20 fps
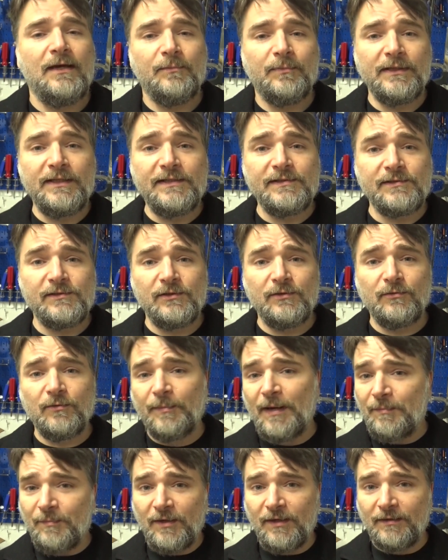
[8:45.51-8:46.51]
please do
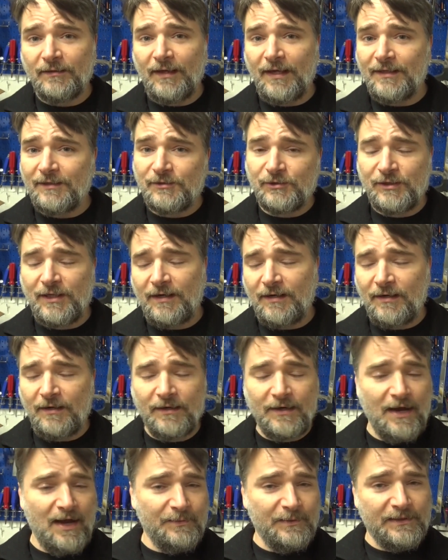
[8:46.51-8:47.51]
remember to like, share,
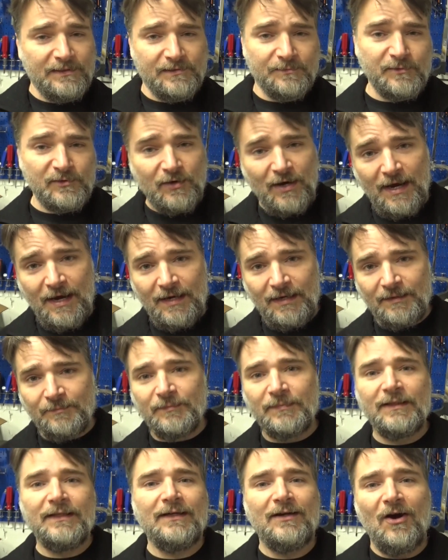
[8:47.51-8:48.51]
comment, subscribe.